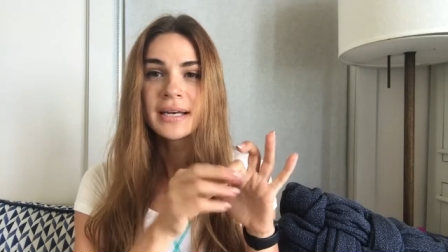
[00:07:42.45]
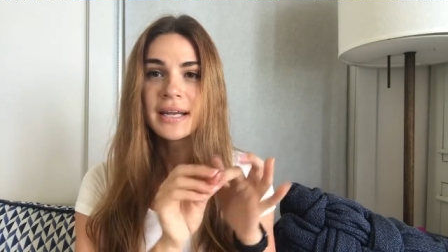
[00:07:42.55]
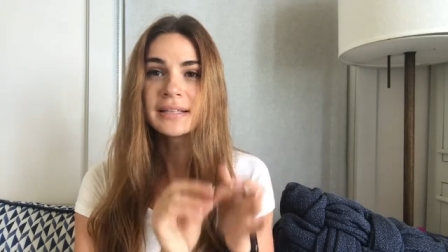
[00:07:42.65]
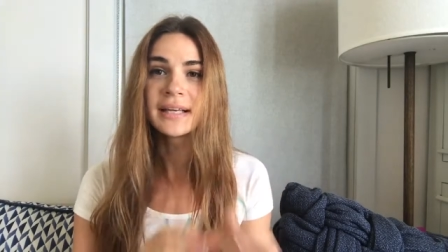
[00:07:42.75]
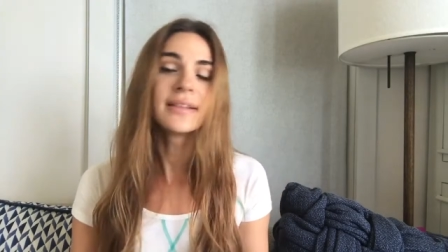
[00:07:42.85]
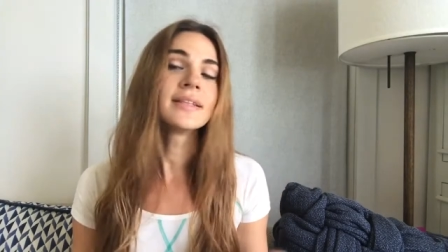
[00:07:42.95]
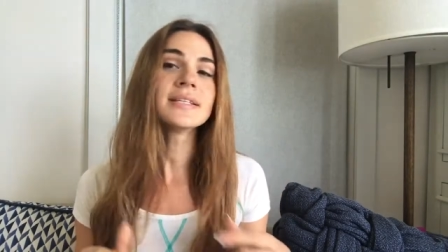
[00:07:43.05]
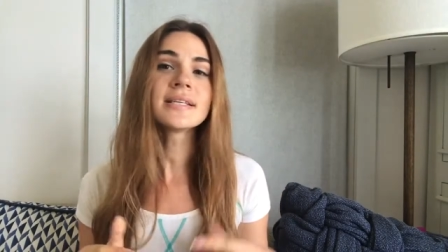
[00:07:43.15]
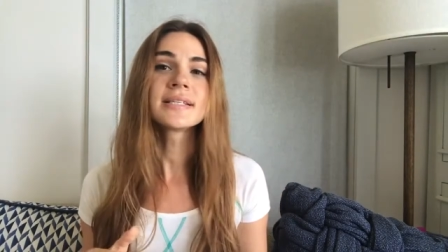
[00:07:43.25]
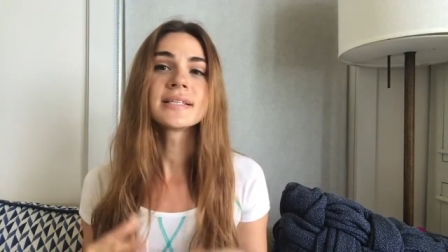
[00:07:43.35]
nail, and
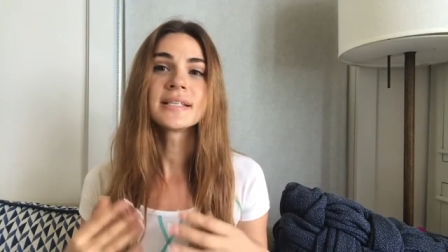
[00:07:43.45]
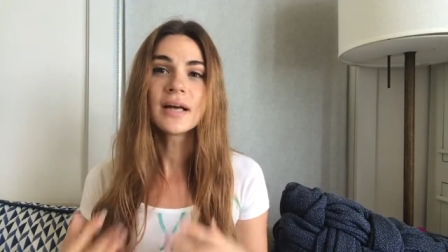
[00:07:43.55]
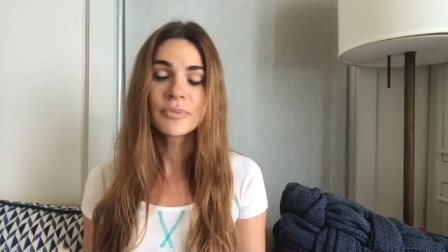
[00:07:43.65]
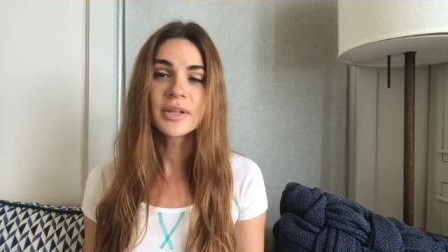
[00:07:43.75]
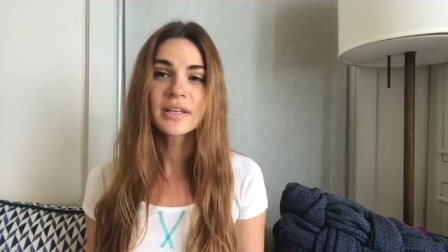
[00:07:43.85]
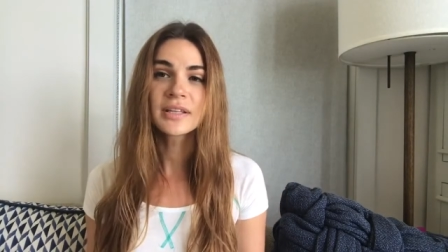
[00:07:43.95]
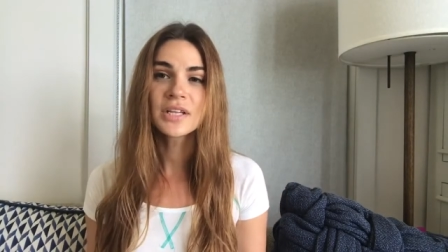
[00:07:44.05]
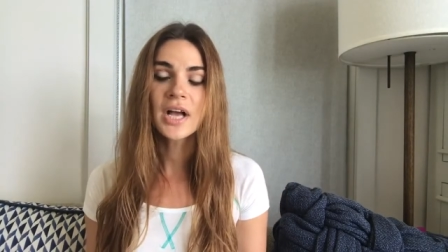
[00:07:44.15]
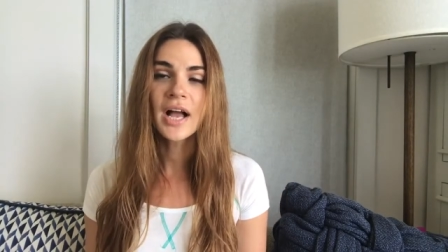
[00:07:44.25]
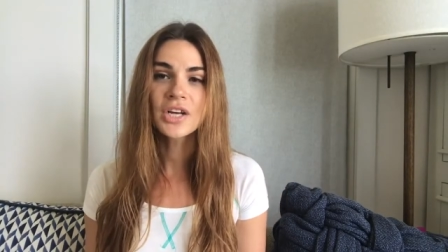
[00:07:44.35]
this is something
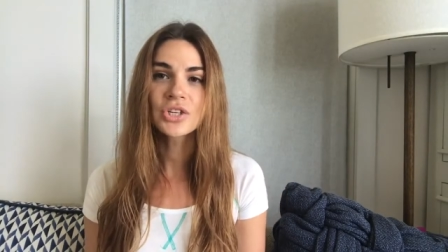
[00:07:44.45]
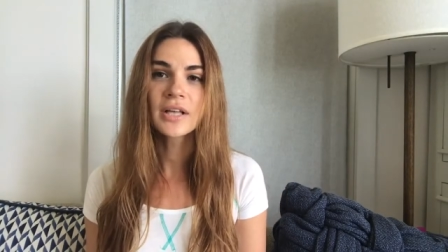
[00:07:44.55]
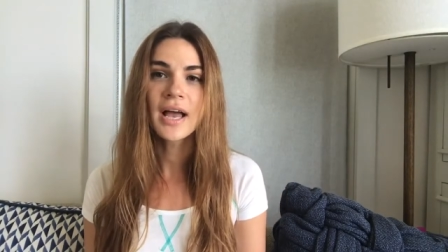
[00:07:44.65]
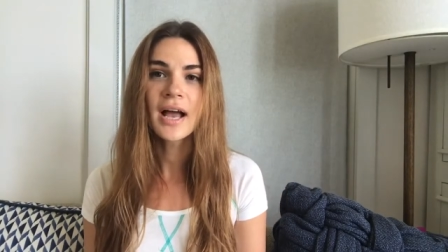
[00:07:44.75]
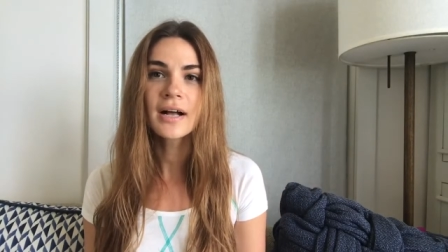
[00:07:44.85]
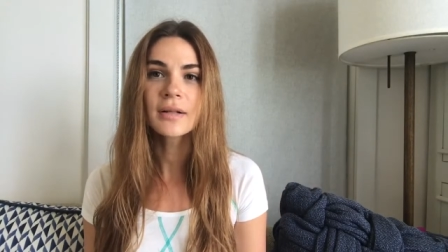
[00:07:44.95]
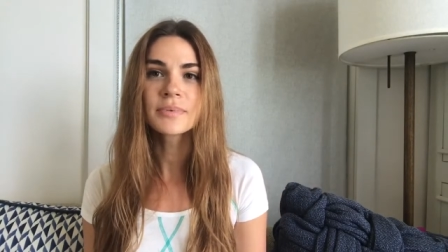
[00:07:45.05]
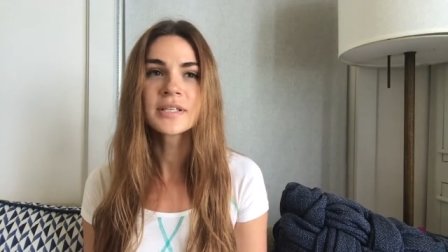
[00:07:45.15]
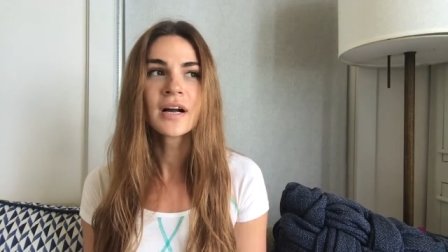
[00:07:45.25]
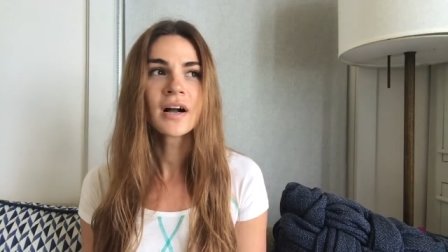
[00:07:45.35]
that actually
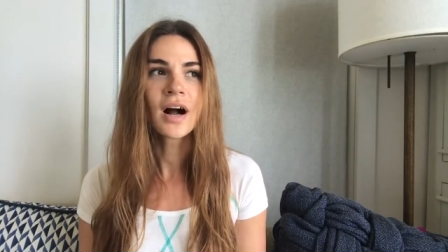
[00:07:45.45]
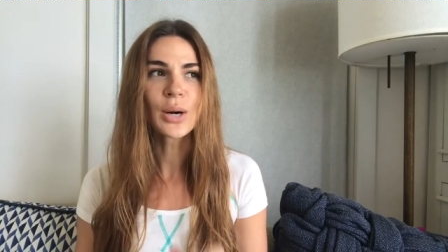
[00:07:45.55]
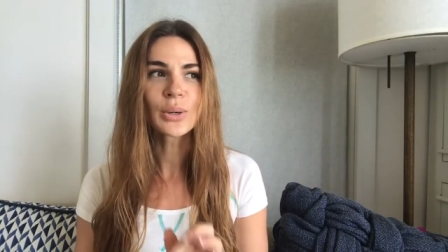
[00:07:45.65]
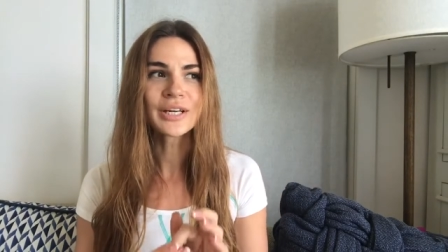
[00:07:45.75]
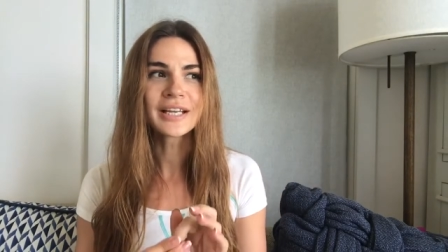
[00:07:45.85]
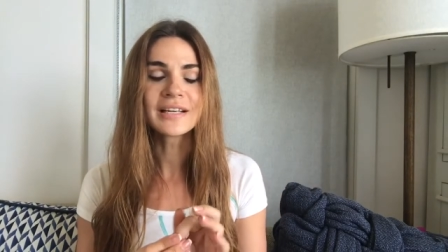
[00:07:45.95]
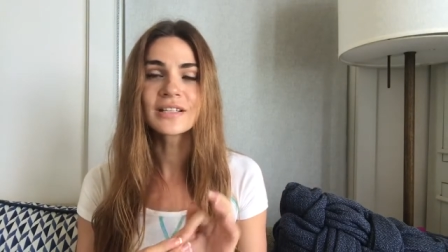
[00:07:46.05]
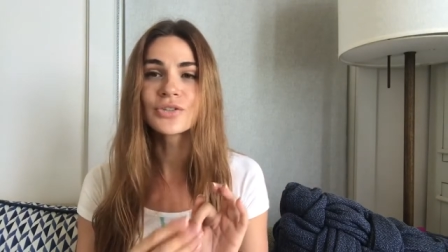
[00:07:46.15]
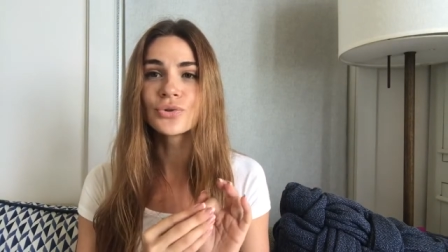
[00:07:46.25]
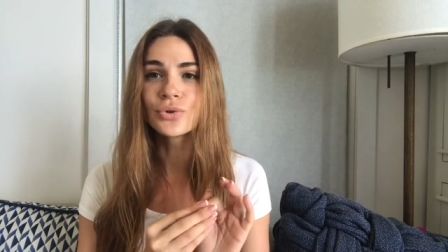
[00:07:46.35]
helps our
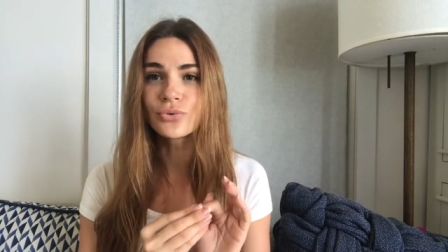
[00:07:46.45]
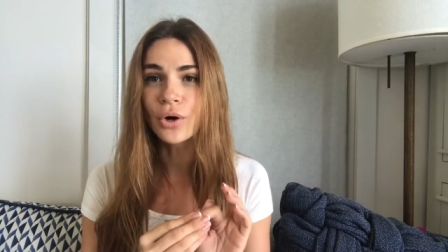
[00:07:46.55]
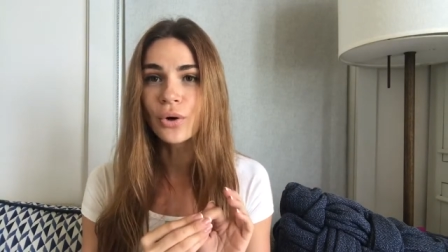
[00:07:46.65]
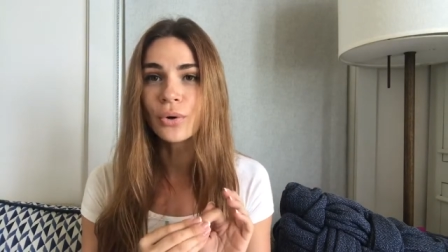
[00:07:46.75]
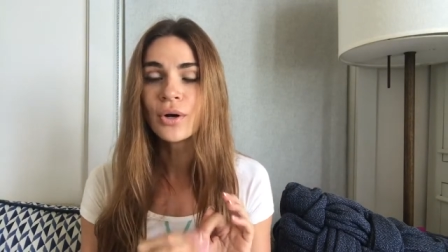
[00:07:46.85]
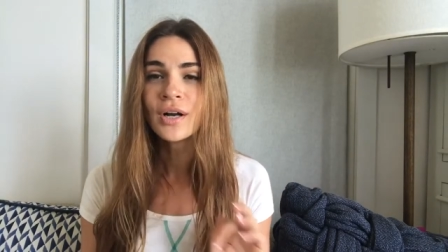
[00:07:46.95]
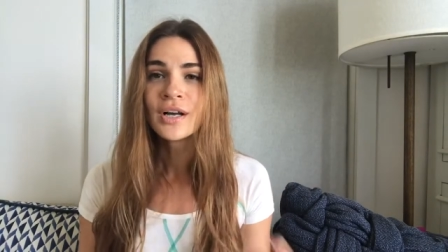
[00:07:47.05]
nails to grow.